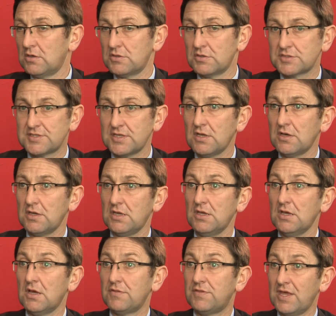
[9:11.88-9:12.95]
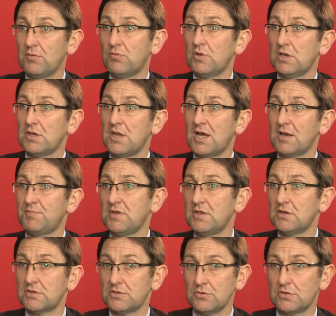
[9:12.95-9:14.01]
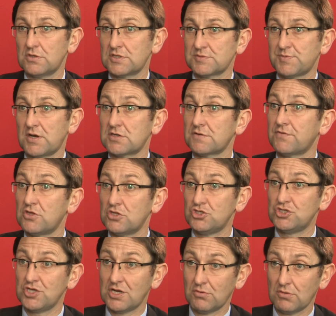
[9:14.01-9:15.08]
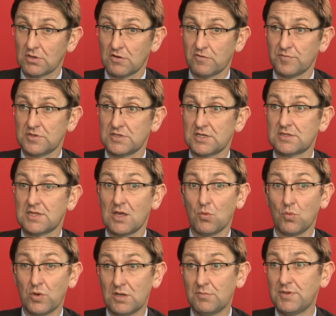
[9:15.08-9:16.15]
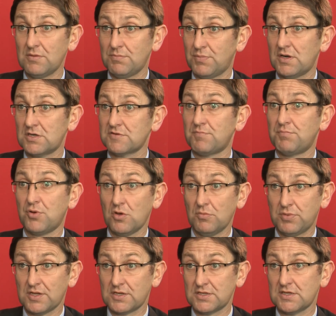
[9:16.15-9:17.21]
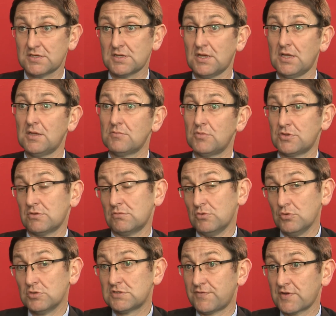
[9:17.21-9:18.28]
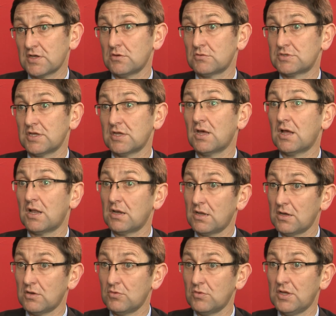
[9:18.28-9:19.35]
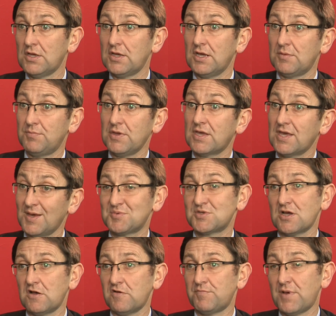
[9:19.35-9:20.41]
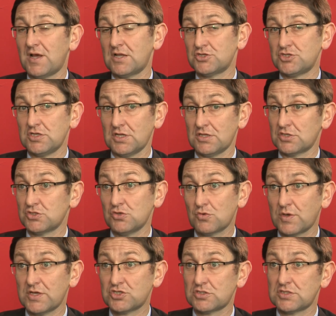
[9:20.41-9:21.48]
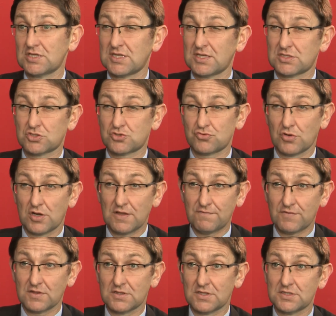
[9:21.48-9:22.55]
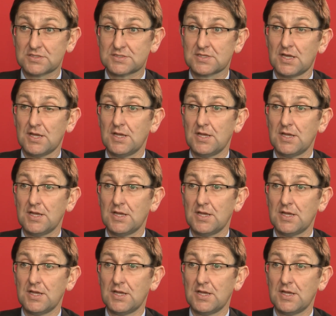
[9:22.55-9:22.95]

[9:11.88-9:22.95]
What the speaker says: CIE, they will not be included as part of the general government debt. They will be part of public debt, but the rules of accounting allow it be kept off balance sheet. And there's no question that that's driving this.